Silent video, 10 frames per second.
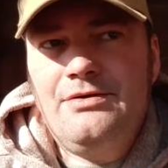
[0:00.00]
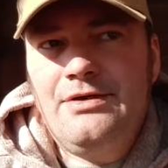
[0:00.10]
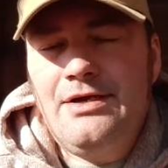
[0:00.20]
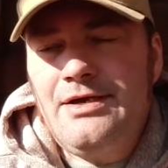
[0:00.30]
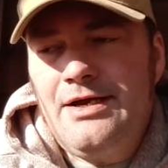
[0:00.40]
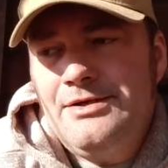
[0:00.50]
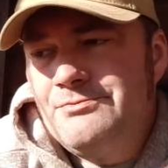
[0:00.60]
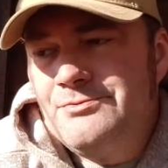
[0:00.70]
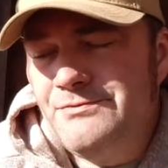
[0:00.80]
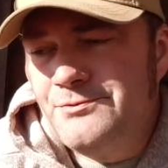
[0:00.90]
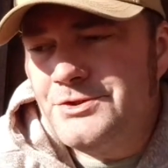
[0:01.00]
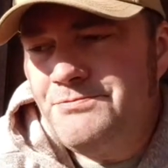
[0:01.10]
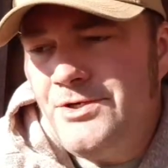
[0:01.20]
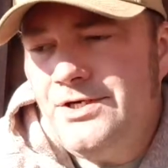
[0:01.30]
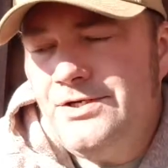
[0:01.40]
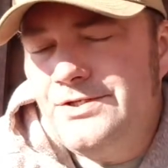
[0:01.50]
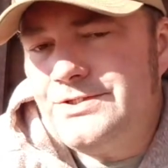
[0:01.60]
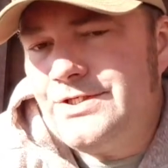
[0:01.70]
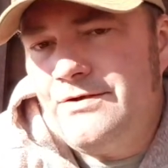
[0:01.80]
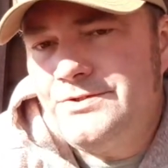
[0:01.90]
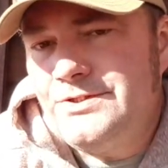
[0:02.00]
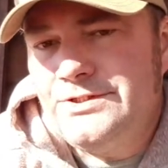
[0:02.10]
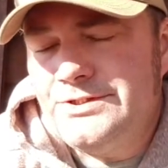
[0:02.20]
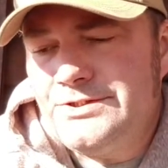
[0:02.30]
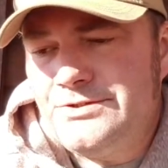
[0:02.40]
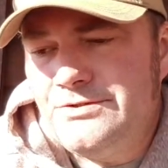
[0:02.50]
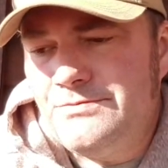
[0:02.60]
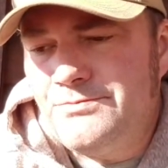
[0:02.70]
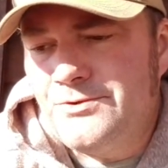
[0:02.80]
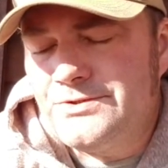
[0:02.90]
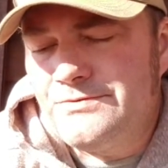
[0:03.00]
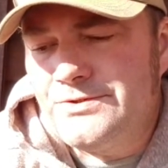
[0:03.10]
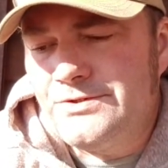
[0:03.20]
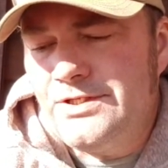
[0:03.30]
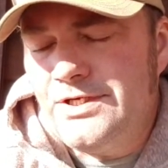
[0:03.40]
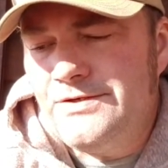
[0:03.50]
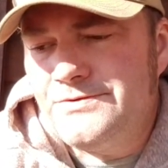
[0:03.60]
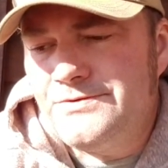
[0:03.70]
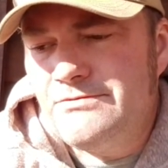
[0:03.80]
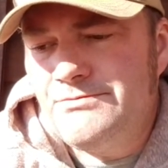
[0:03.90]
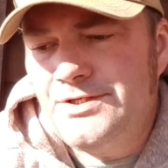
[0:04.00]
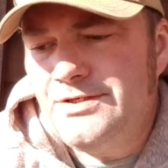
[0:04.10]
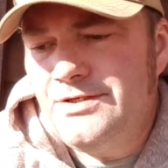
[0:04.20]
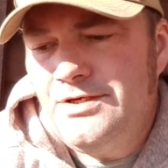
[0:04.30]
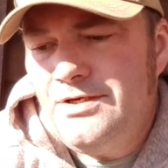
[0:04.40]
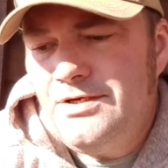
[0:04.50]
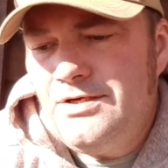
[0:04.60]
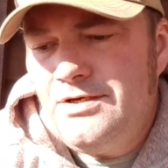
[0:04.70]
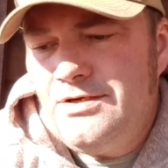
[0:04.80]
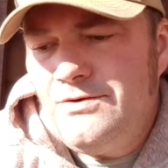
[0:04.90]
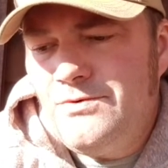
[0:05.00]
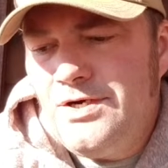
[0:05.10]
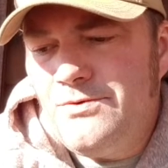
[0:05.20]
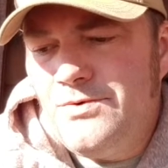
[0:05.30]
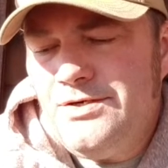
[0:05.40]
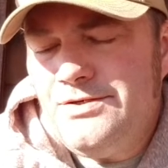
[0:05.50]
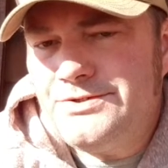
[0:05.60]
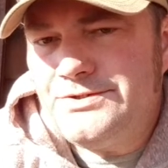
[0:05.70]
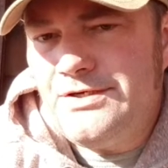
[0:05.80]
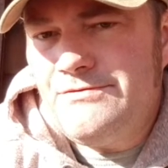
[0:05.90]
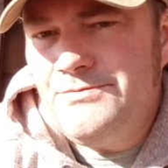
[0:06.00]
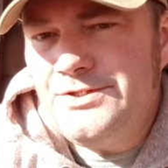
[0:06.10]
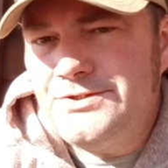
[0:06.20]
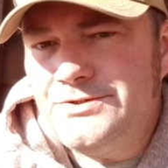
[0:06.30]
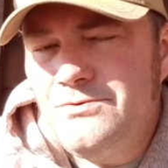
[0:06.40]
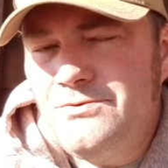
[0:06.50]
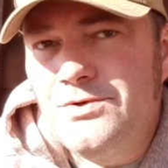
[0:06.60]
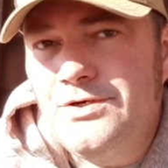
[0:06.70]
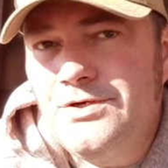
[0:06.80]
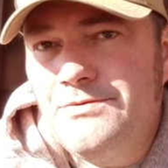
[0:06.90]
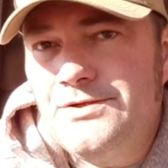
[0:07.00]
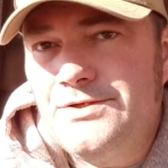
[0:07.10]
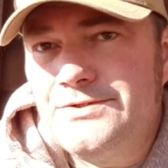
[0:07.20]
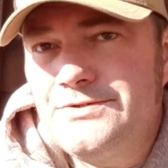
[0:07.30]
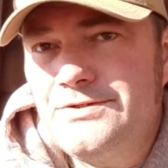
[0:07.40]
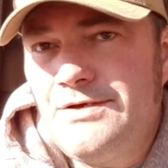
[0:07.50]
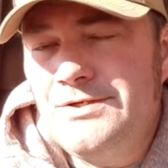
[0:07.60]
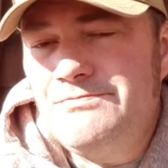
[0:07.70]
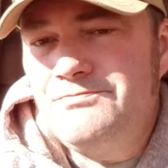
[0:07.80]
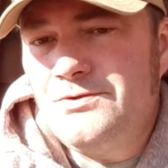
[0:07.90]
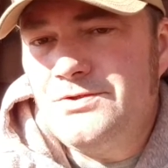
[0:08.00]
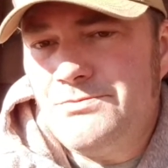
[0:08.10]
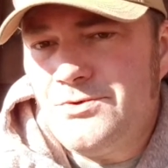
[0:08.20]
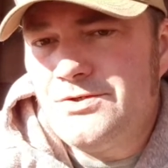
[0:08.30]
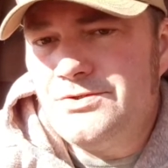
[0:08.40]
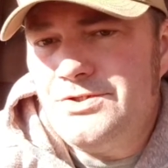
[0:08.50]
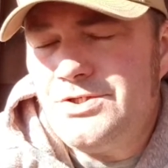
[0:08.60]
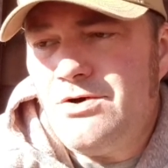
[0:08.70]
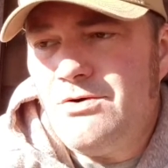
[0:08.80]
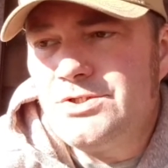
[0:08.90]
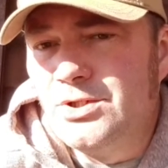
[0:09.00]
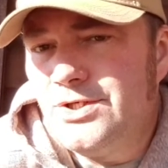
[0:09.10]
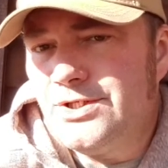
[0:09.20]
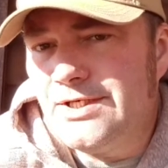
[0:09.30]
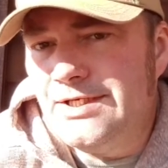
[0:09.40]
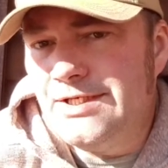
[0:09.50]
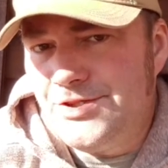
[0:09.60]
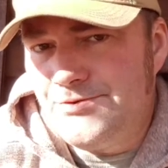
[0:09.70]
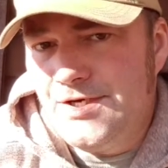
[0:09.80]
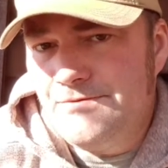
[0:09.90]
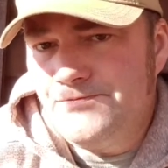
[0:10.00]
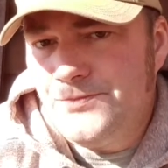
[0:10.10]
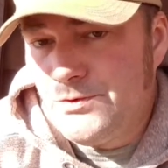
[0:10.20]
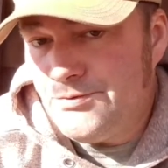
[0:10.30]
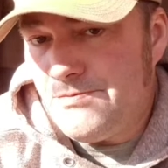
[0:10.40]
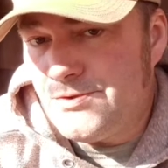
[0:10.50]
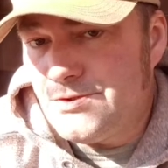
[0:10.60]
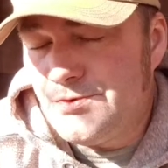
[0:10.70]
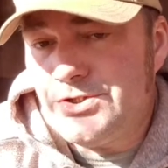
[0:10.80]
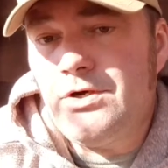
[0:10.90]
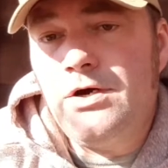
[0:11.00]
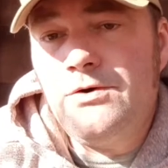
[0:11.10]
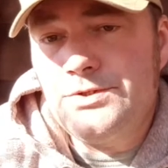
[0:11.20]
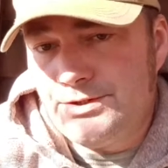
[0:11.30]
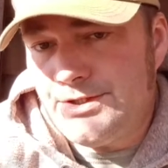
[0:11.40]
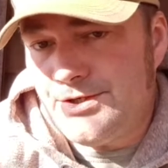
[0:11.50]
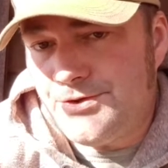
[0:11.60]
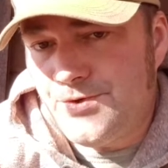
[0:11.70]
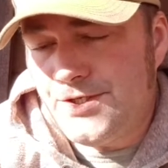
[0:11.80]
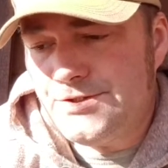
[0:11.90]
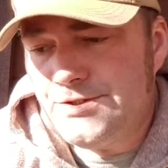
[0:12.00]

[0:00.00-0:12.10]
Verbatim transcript: I didn't even respond in the chat. I was just listening to the person that was on the live stream. I'm like, why, why is everybody so worried about this? I mean, don't get me wrong. You should always look at any threat. We're preppers. We should always look at a threat.